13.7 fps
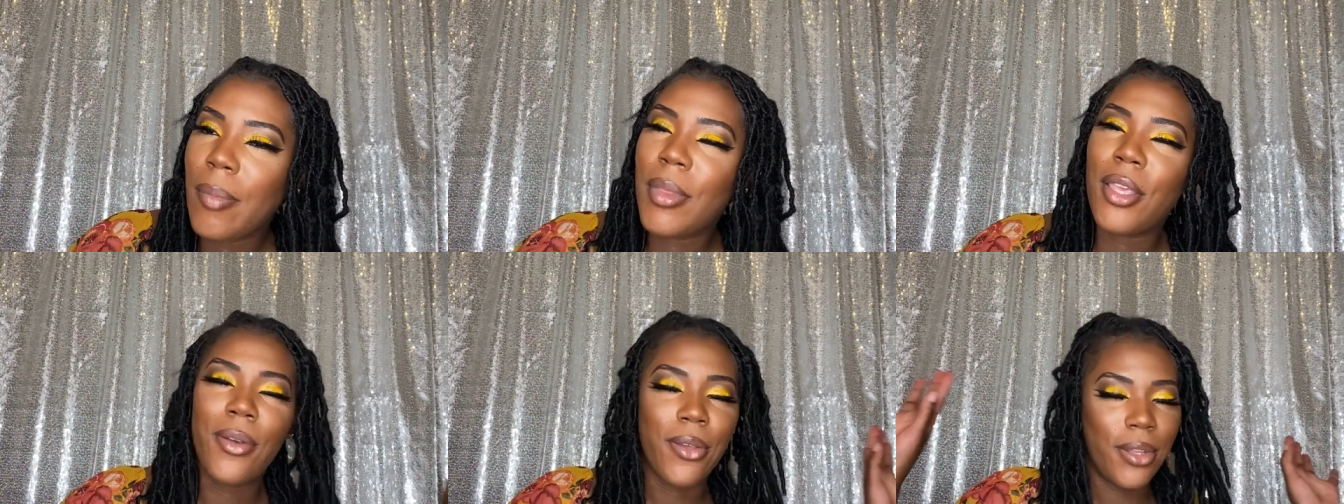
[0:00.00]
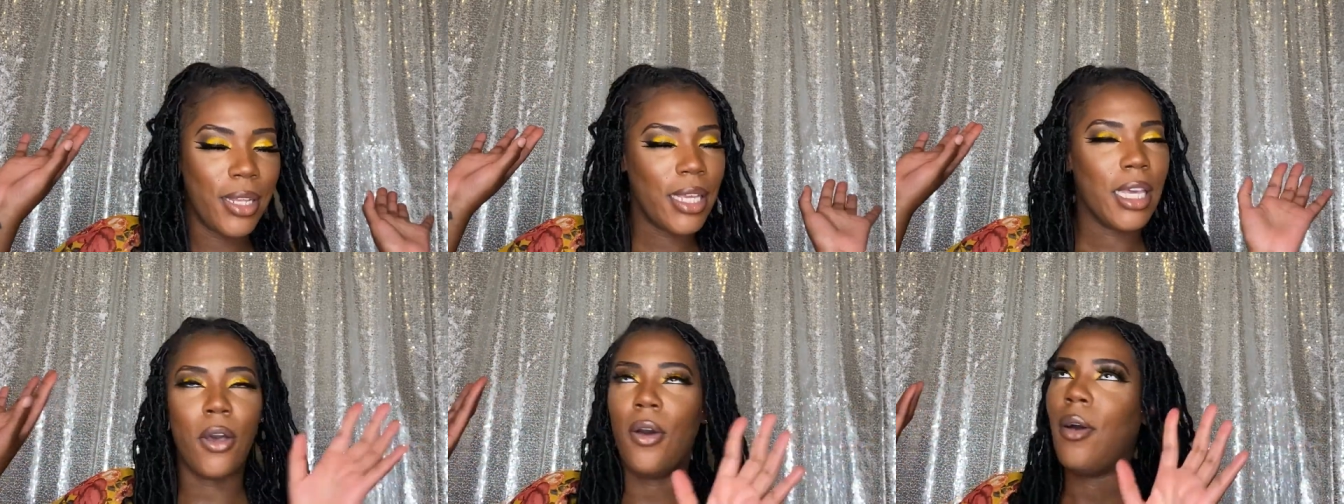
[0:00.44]
then you're gonna look
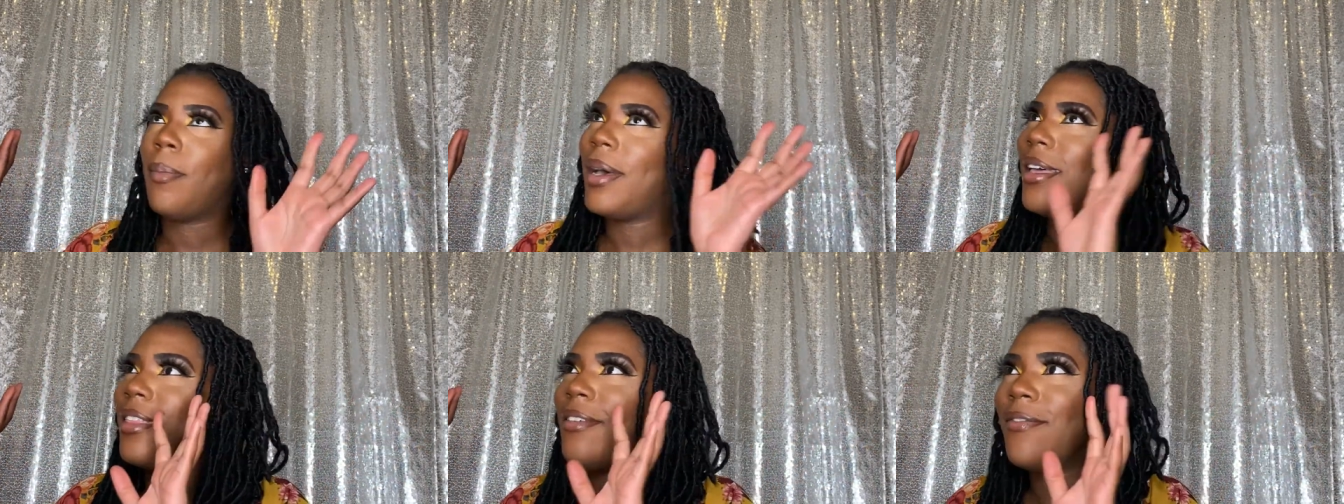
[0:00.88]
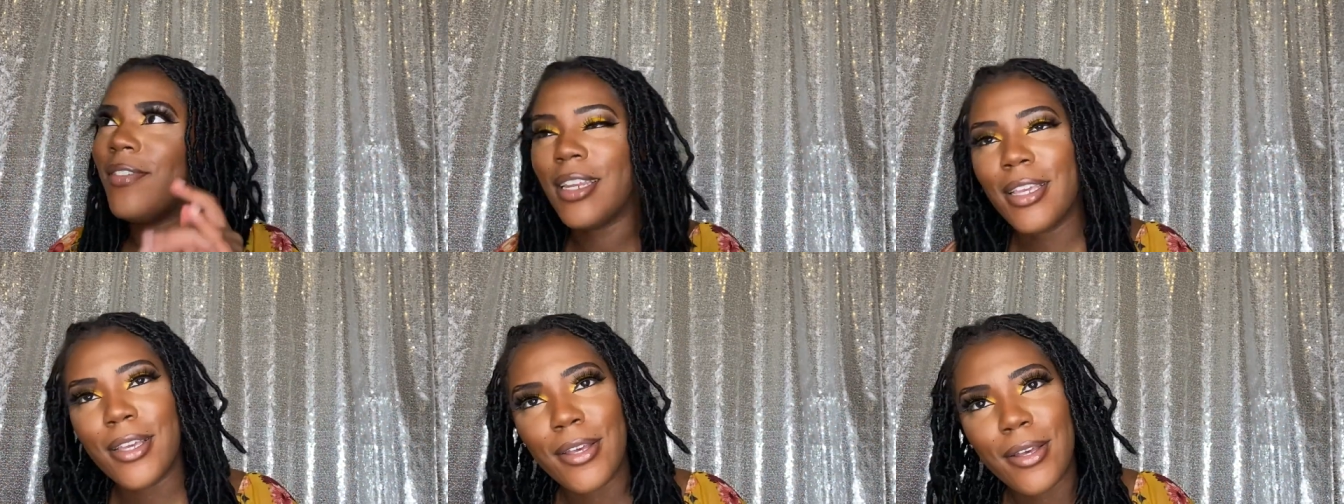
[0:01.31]
at all my other
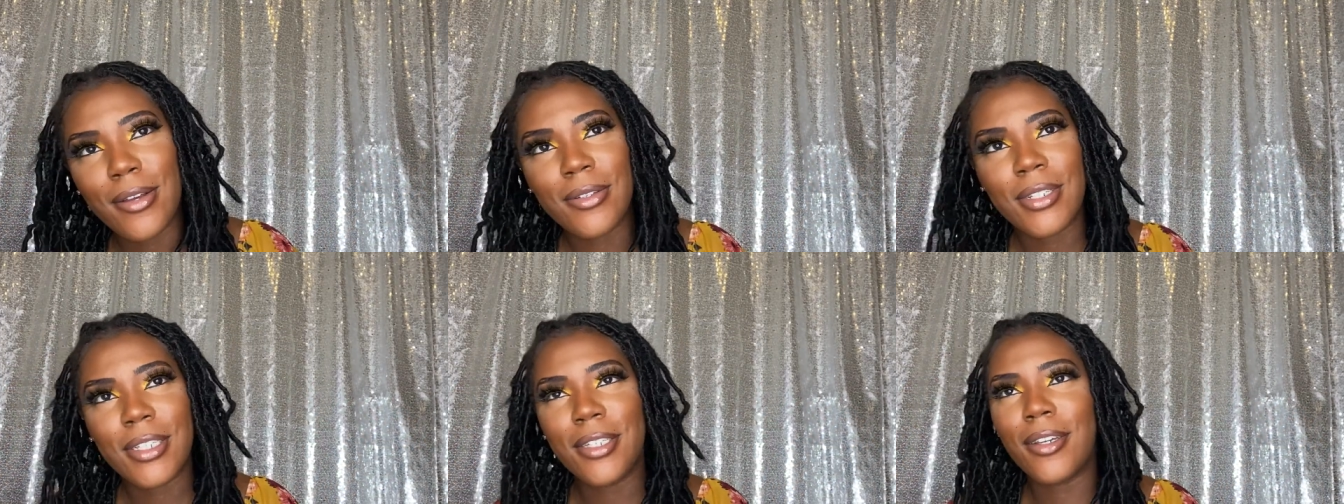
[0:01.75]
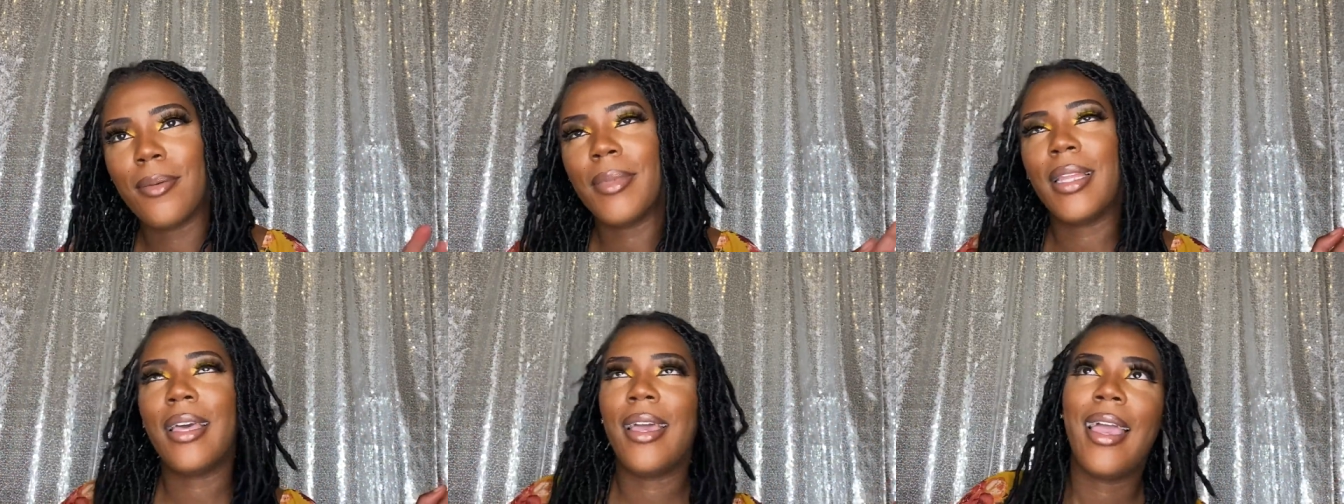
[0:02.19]
videos and you're gonna be
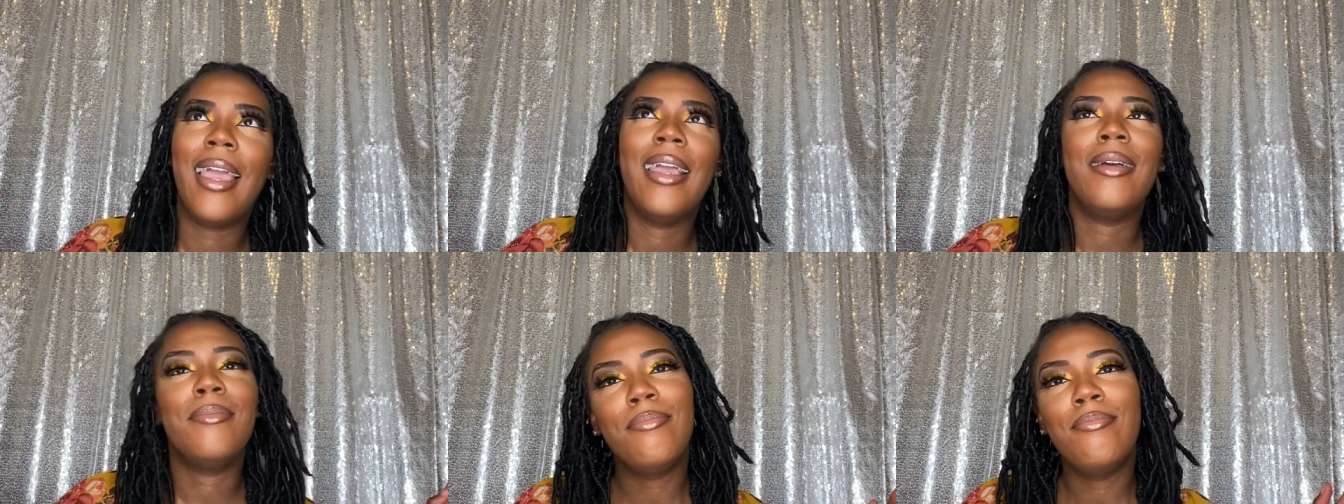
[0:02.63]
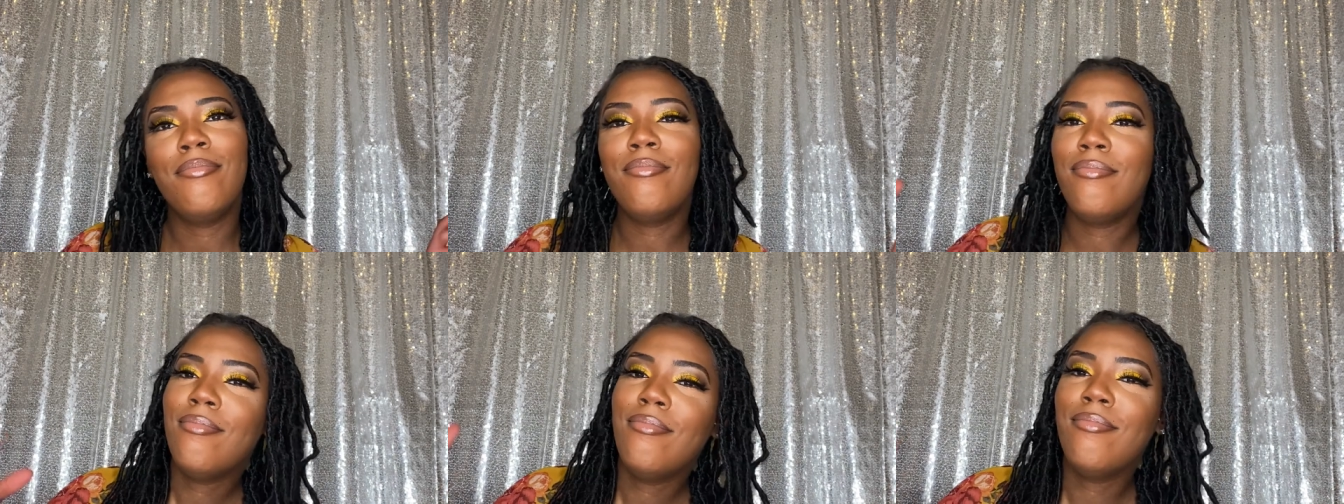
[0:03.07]
like,
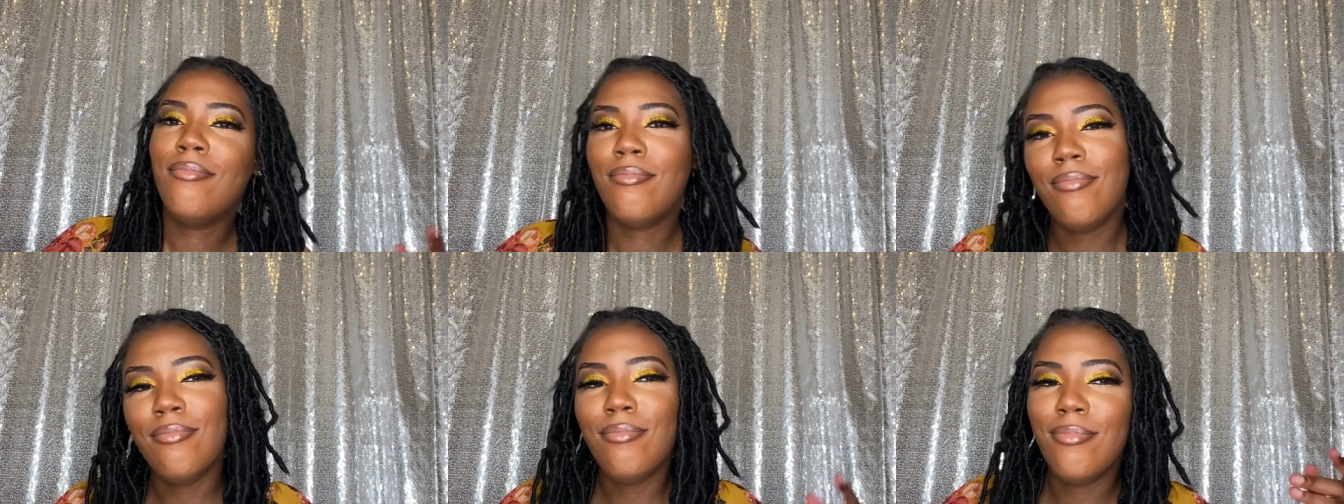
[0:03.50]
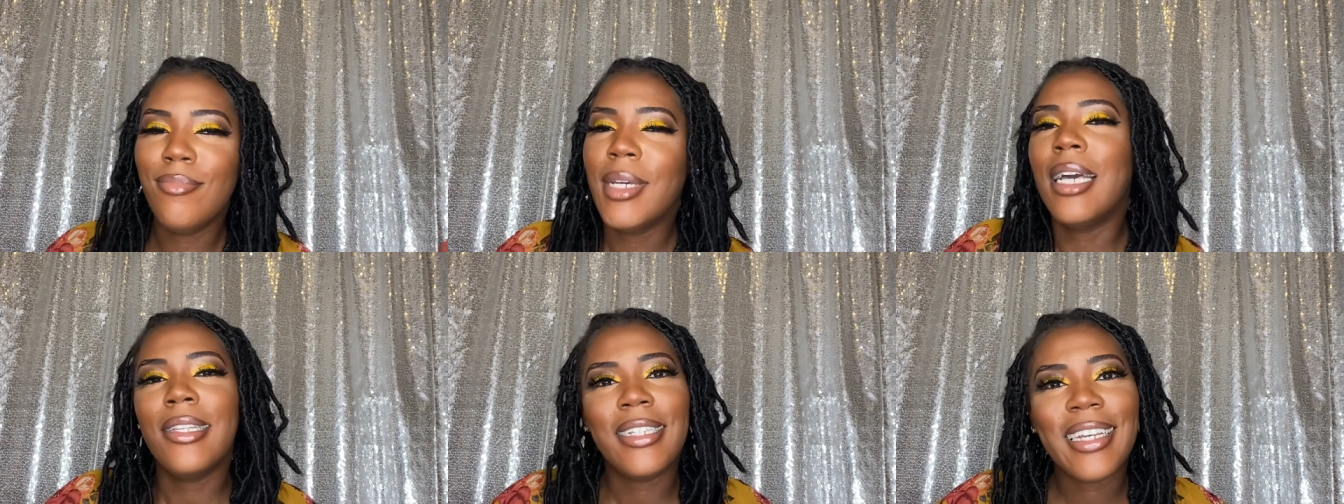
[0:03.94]

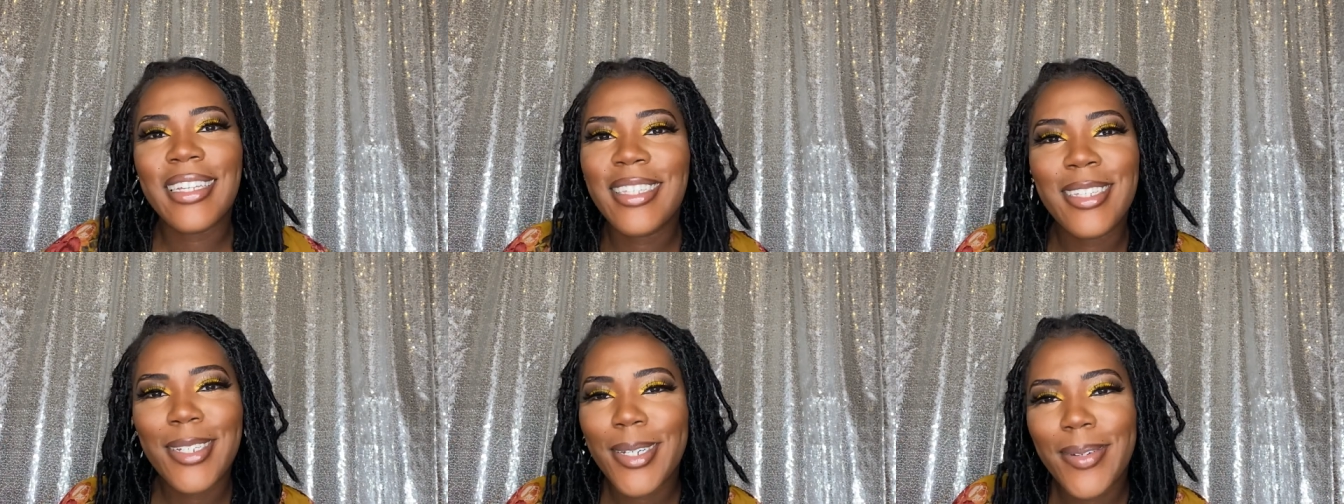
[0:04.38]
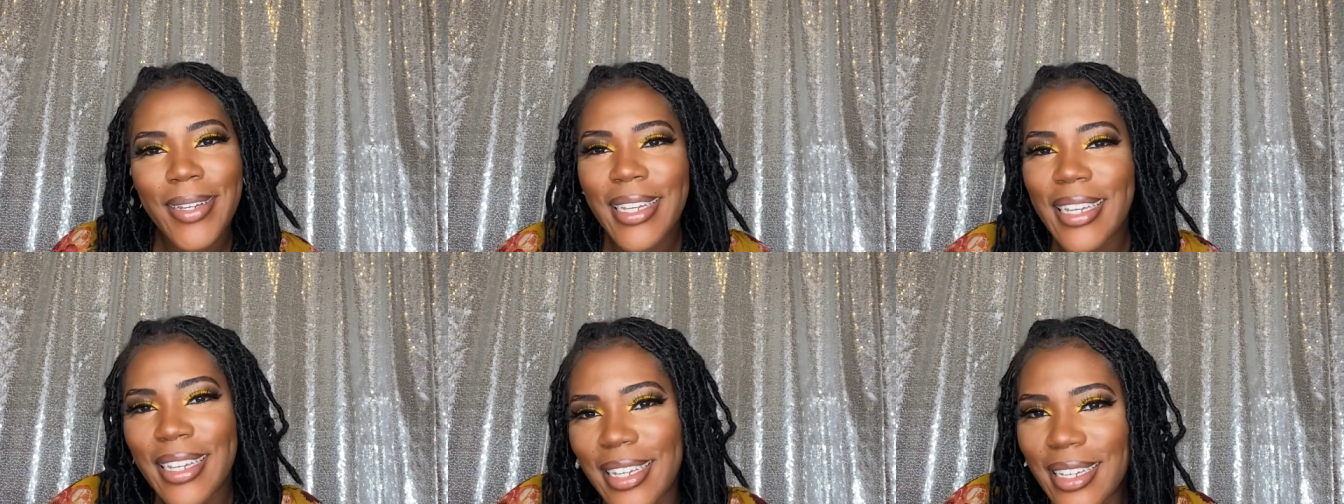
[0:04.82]
just do
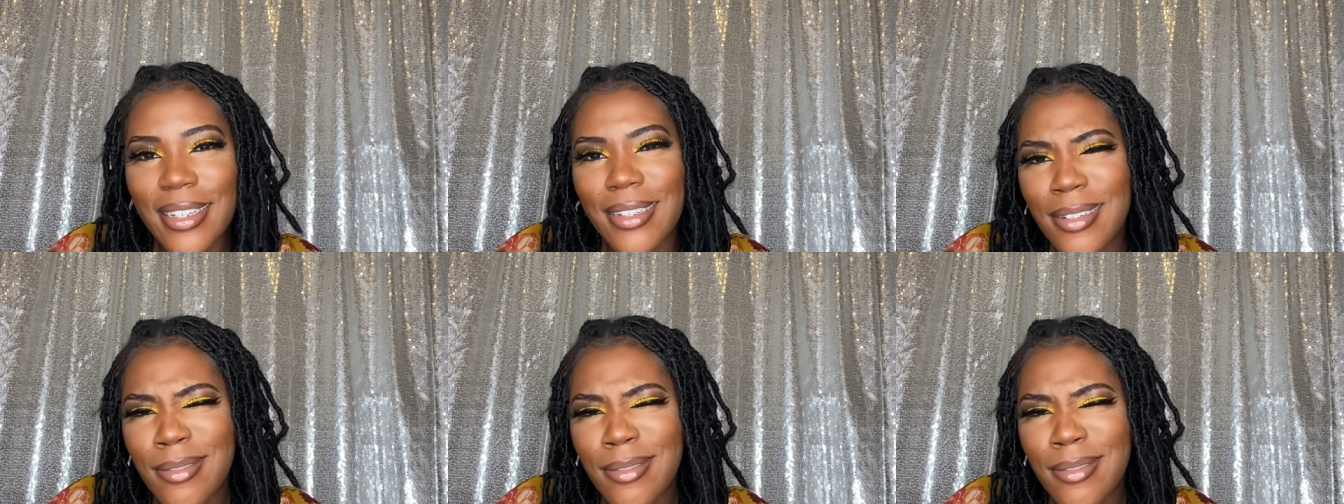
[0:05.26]
it.